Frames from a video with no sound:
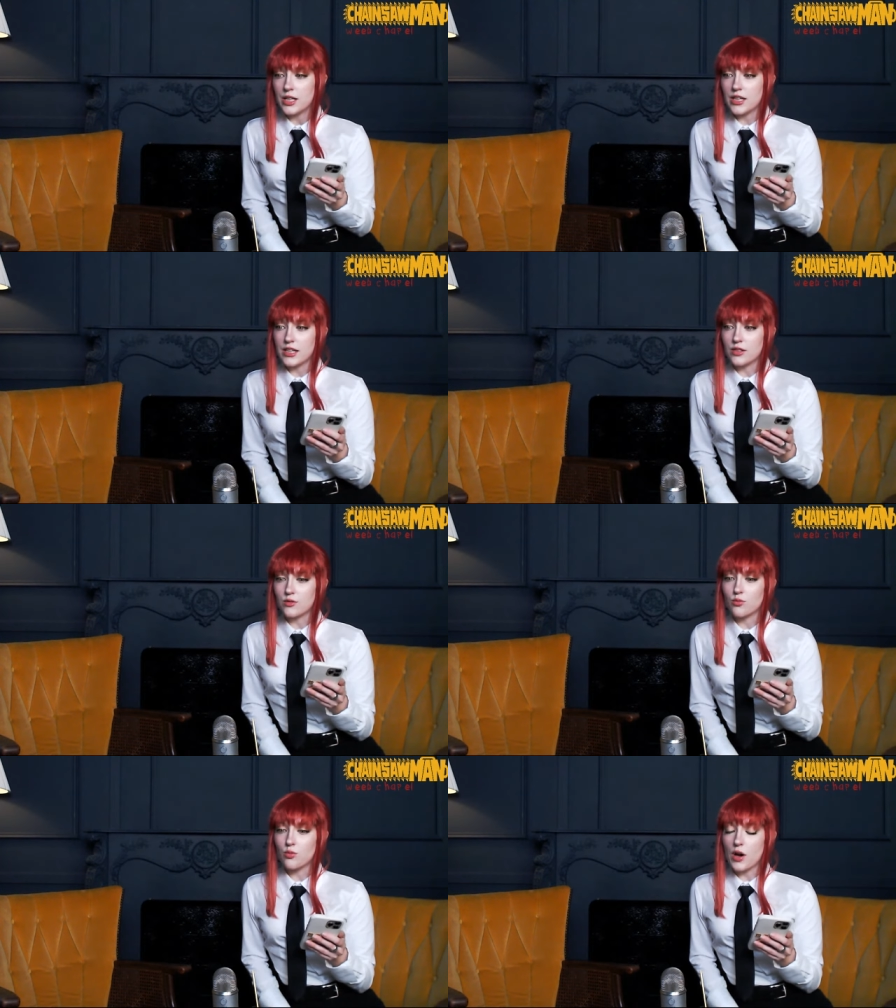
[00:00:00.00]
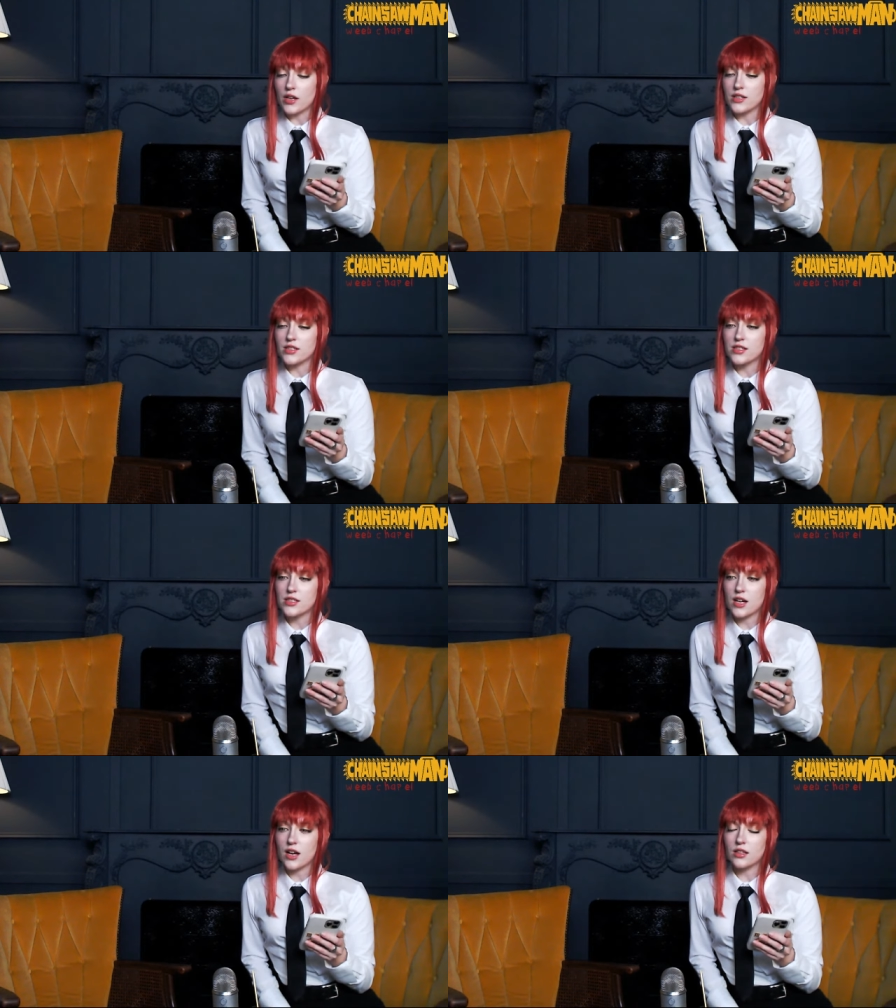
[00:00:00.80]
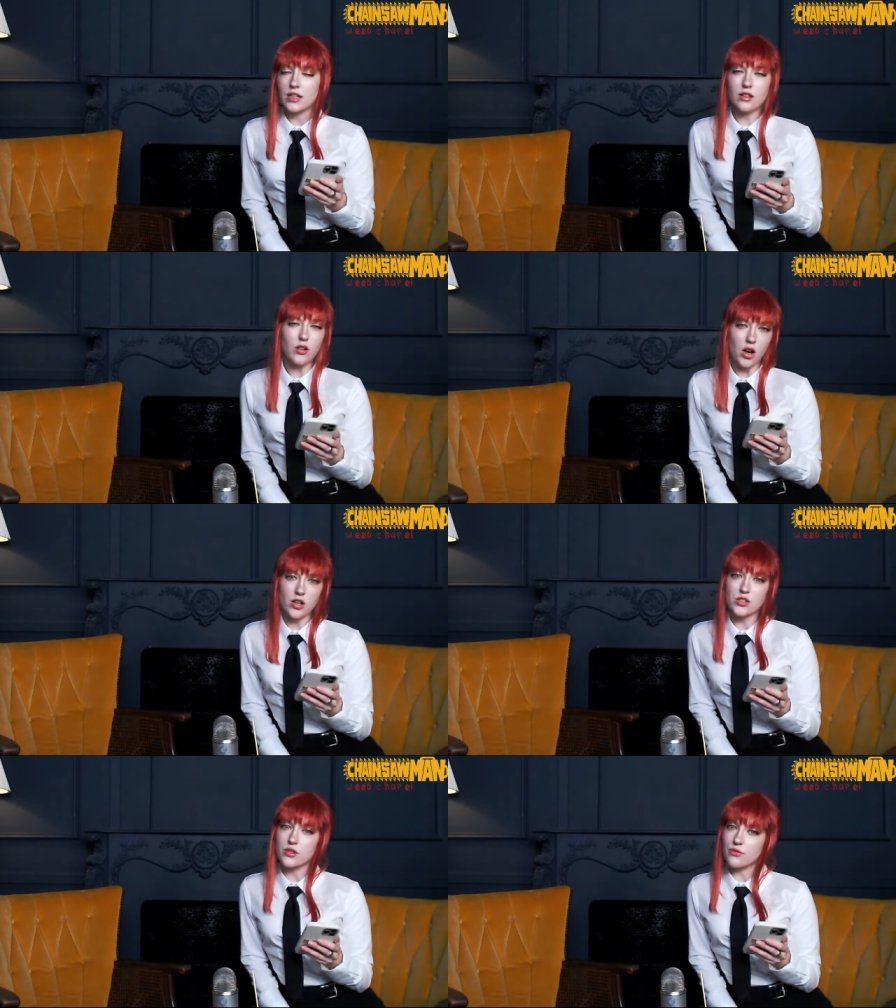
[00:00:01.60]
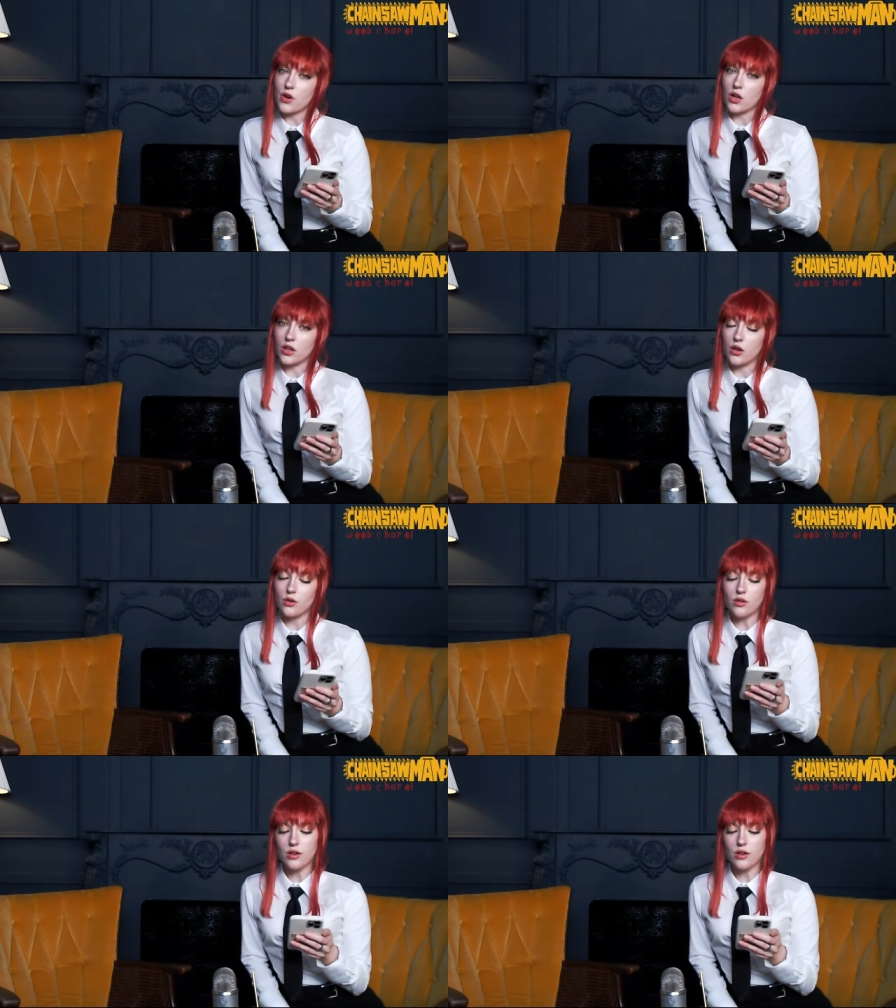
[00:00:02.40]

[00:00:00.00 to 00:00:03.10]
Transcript: it was a little hard to follow,